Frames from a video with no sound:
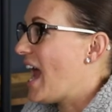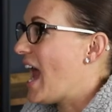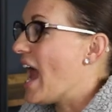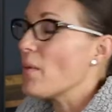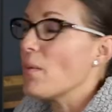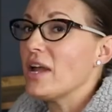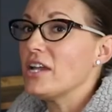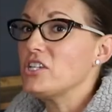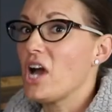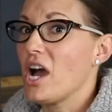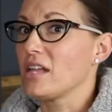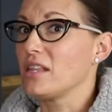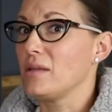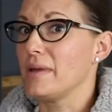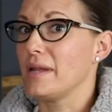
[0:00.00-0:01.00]
I want to
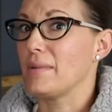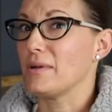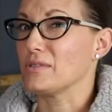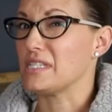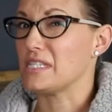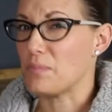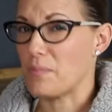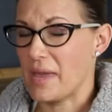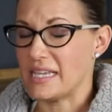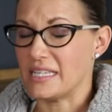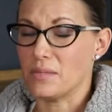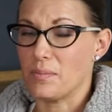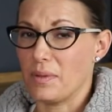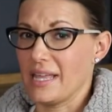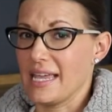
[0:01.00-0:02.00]
talk a little bit about
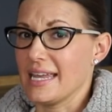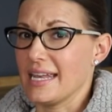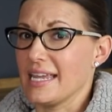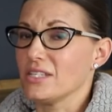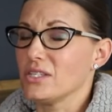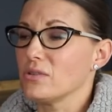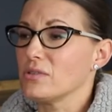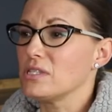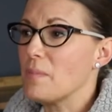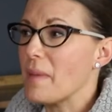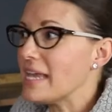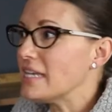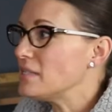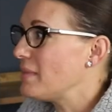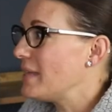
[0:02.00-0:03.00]
space planning. So
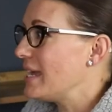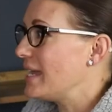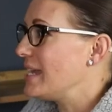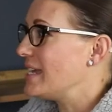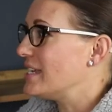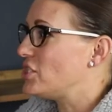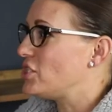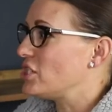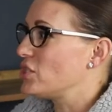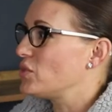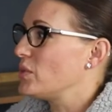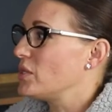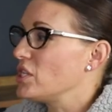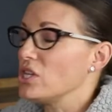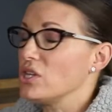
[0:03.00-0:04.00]
space planning is just
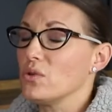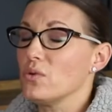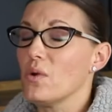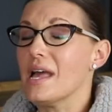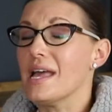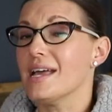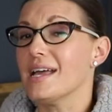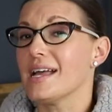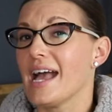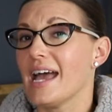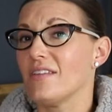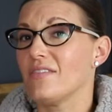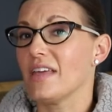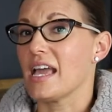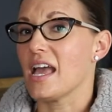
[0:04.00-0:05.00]
when you
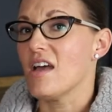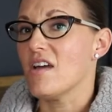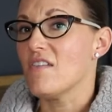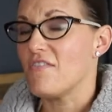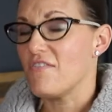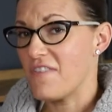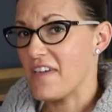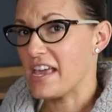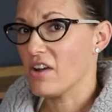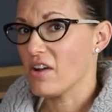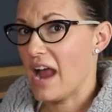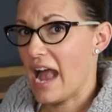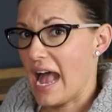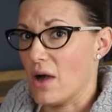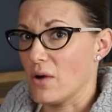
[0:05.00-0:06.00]
kind of like figure
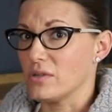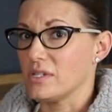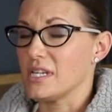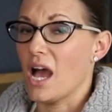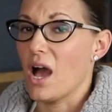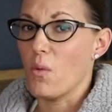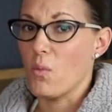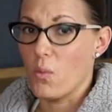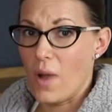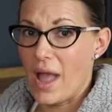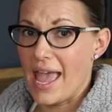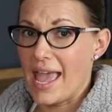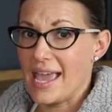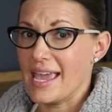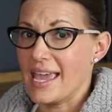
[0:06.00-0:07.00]
out a
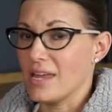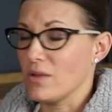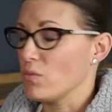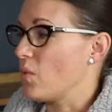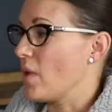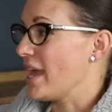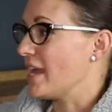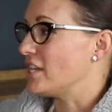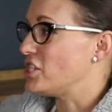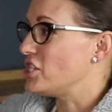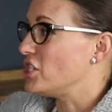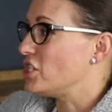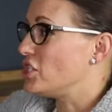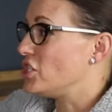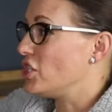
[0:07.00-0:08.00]
way in
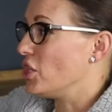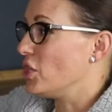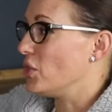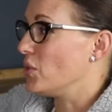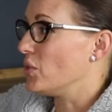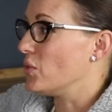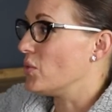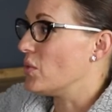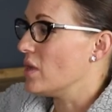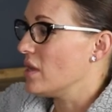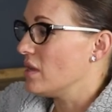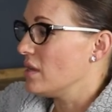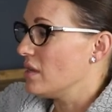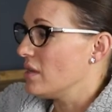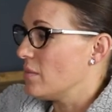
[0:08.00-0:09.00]
which to
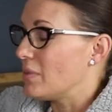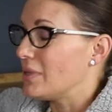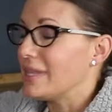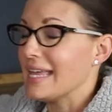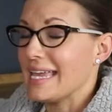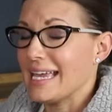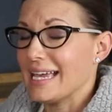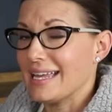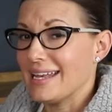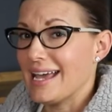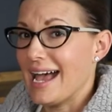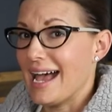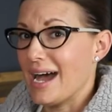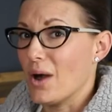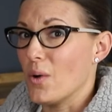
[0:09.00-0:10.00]
plan
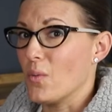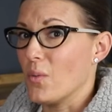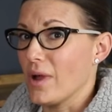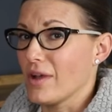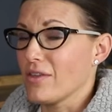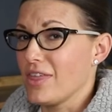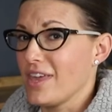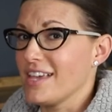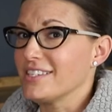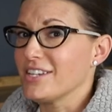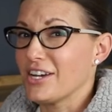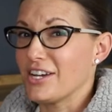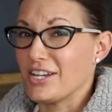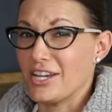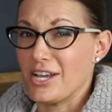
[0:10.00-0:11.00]
out where things
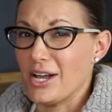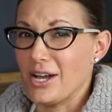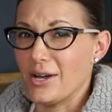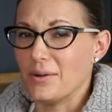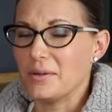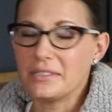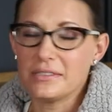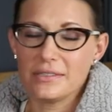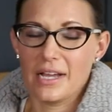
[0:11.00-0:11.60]
are going to go.